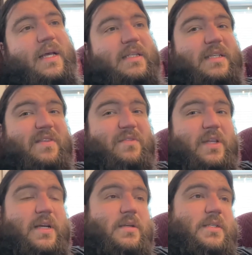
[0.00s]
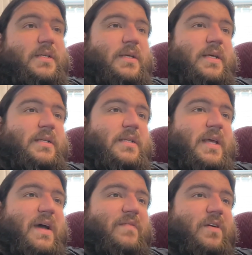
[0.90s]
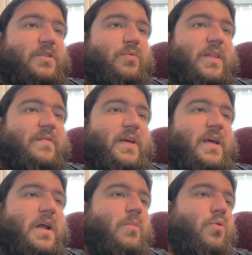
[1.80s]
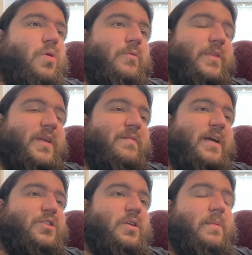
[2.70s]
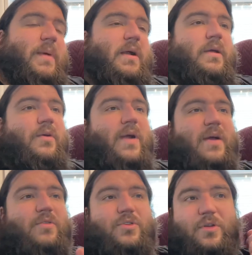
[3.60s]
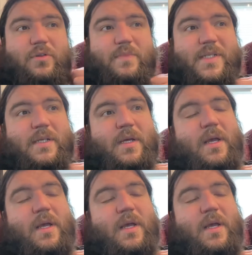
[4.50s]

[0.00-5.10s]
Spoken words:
and several years into the effort to win the Vietnam War with conventional American ground troops.